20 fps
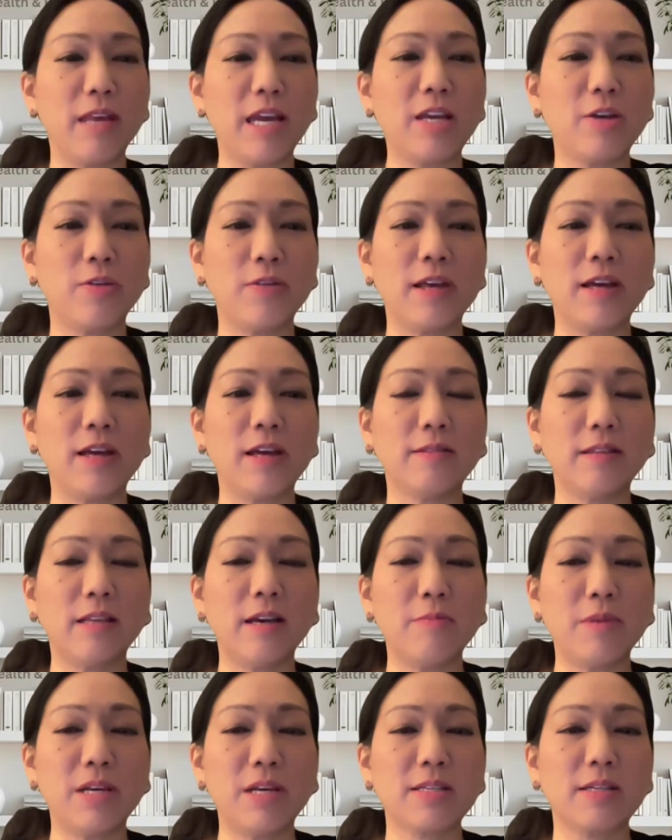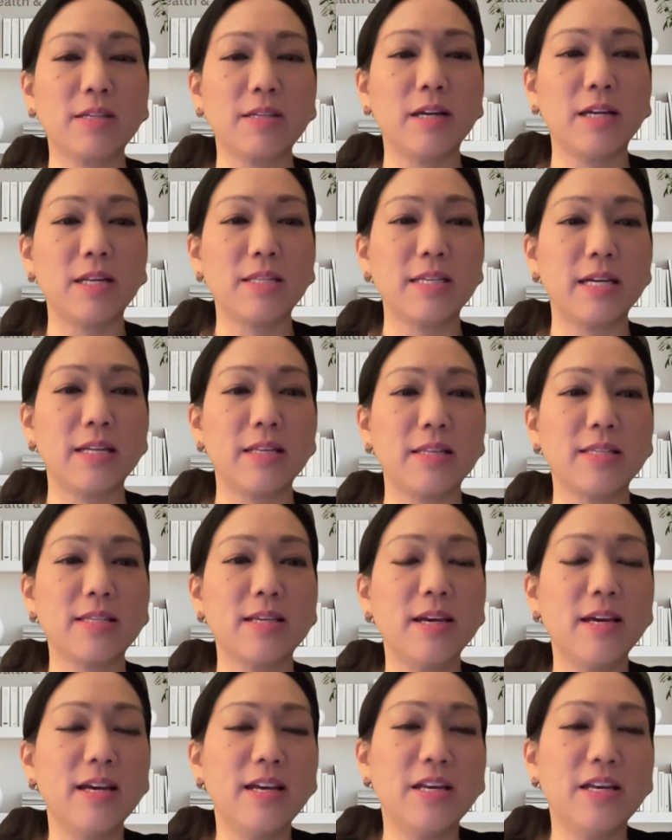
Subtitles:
Well, thank you. That makes a lot of sense.